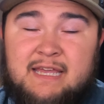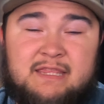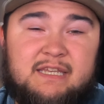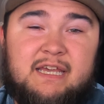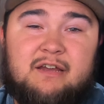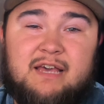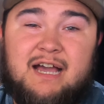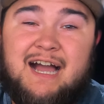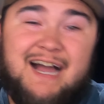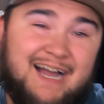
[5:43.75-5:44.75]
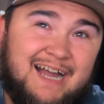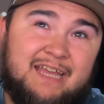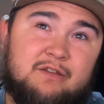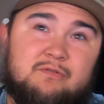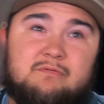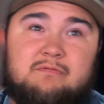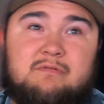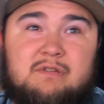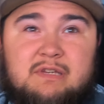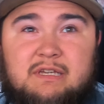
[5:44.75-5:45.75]
End the day on a high note,
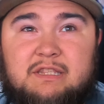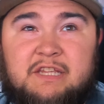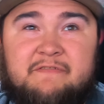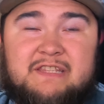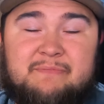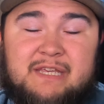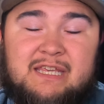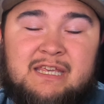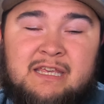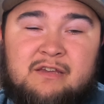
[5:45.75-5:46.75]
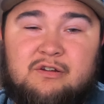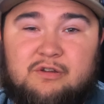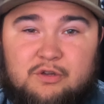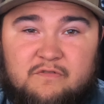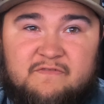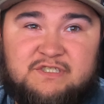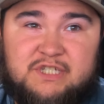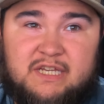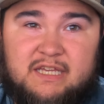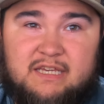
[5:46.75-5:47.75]
leaving them eager to go
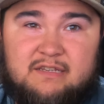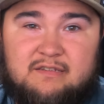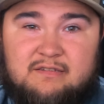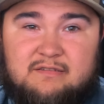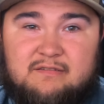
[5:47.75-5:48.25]
fishing again.